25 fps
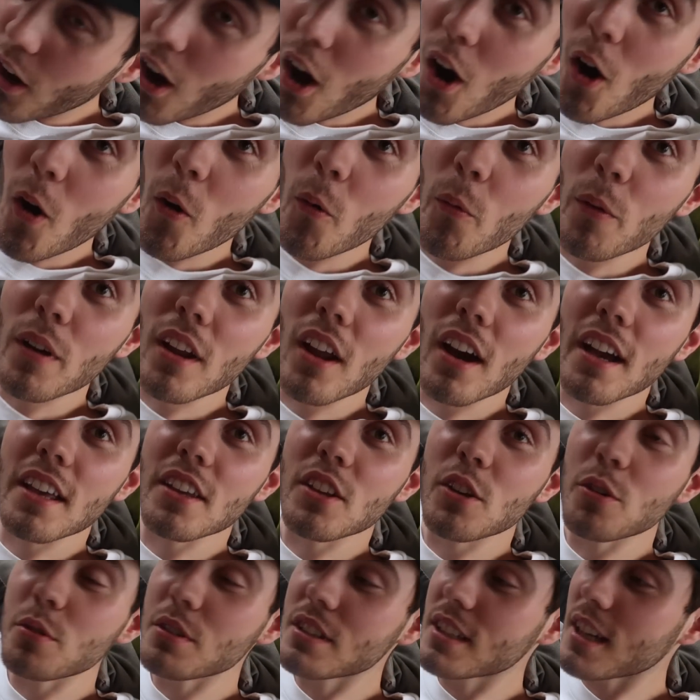Oh,
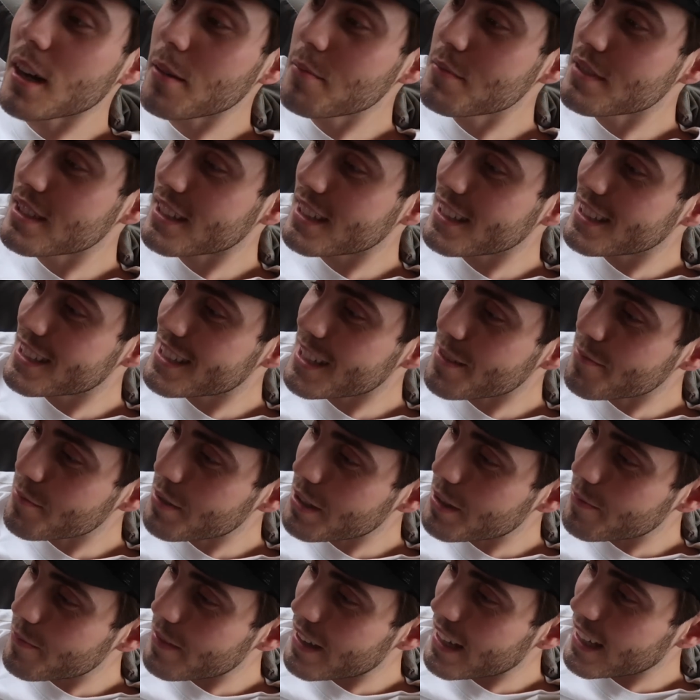like you would come to the gym
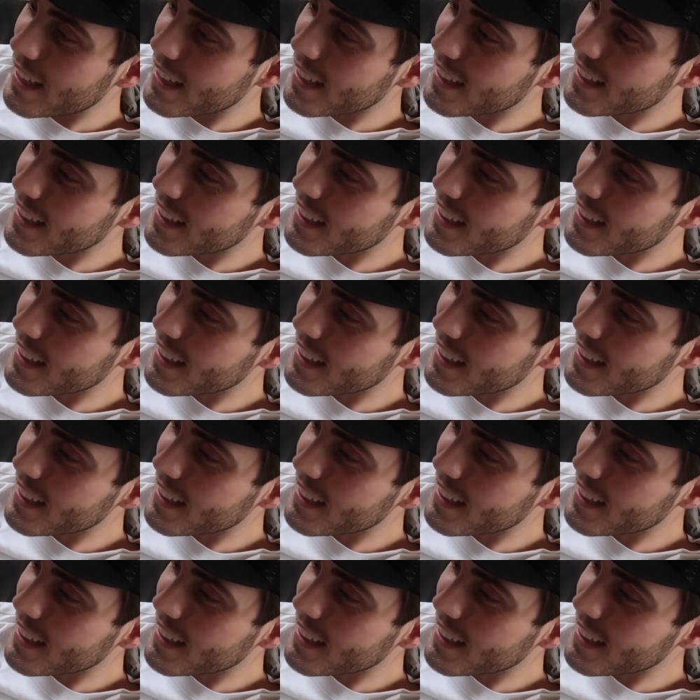with me.